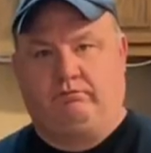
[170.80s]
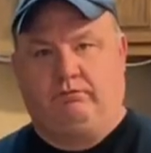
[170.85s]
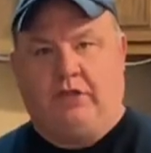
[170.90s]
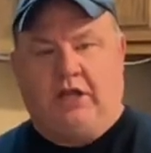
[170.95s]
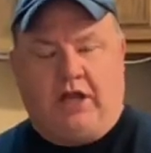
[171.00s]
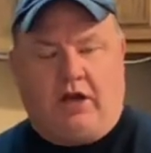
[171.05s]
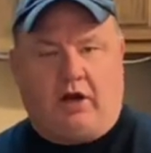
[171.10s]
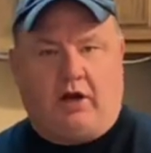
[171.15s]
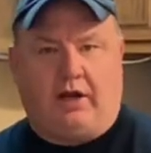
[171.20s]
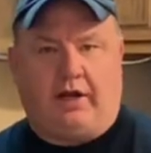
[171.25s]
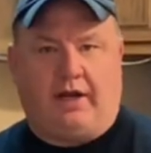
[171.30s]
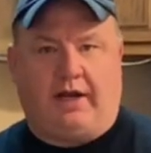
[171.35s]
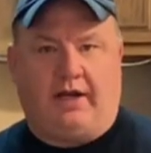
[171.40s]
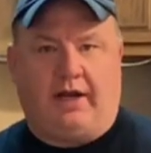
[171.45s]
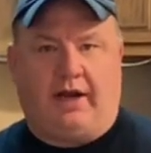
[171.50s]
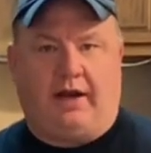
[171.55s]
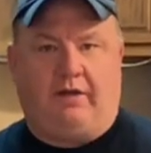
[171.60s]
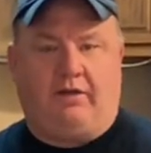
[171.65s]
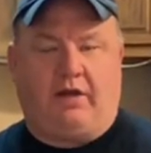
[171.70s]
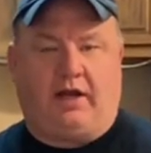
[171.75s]
All right, and
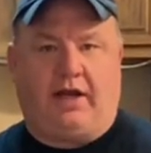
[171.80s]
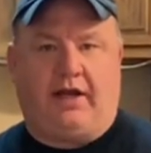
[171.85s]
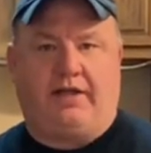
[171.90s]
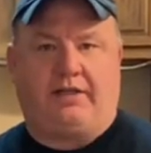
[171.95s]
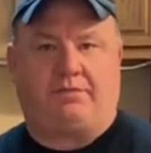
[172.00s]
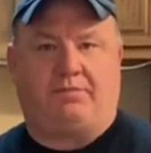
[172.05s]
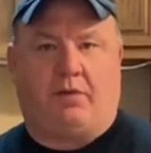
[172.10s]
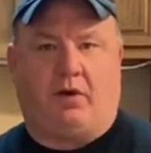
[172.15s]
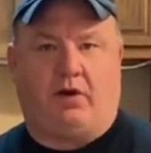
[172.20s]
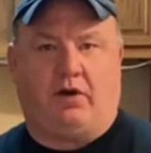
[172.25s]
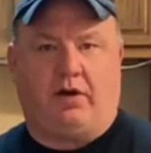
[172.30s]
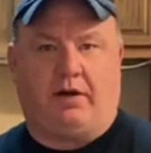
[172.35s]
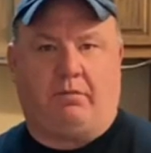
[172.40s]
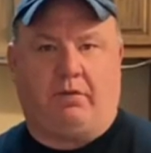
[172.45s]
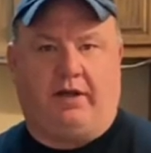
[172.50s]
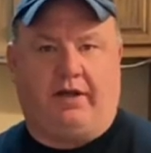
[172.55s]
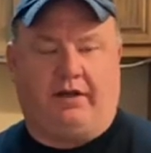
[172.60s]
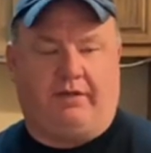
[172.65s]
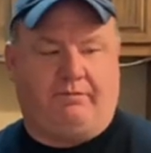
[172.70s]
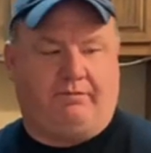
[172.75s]
now the last part, I
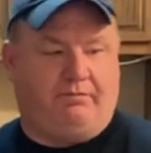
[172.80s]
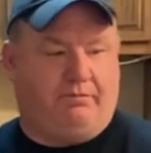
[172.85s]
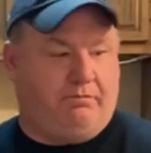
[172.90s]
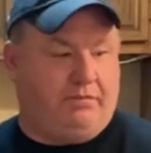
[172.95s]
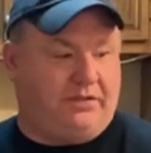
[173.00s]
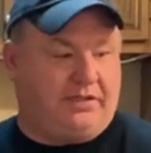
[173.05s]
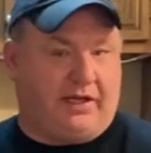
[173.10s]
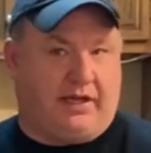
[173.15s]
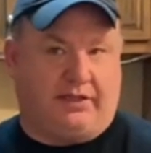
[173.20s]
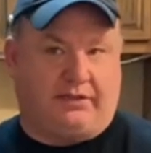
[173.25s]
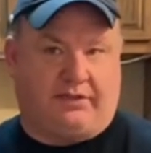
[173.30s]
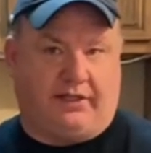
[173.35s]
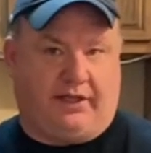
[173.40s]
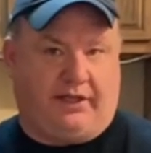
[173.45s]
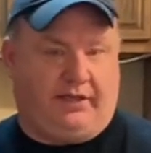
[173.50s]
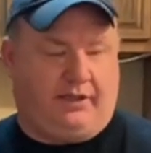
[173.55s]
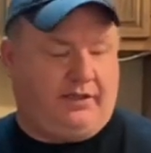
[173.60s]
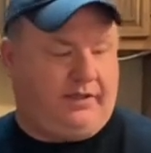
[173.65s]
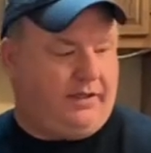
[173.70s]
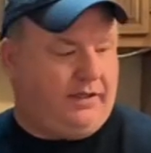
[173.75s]
believe, besides the
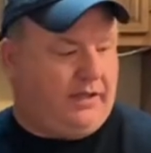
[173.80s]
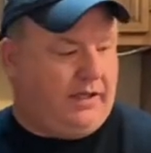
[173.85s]
eating.